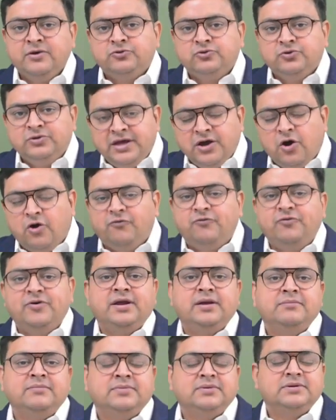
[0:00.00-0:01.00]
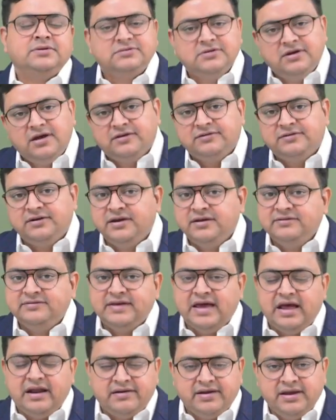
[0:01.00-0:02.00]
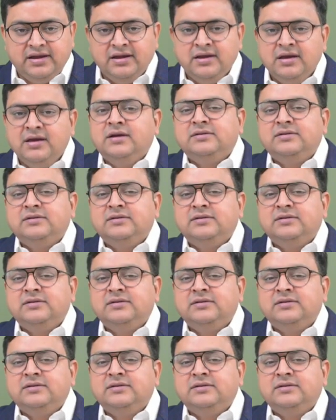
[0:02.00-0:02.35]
So they offer him a certain salary.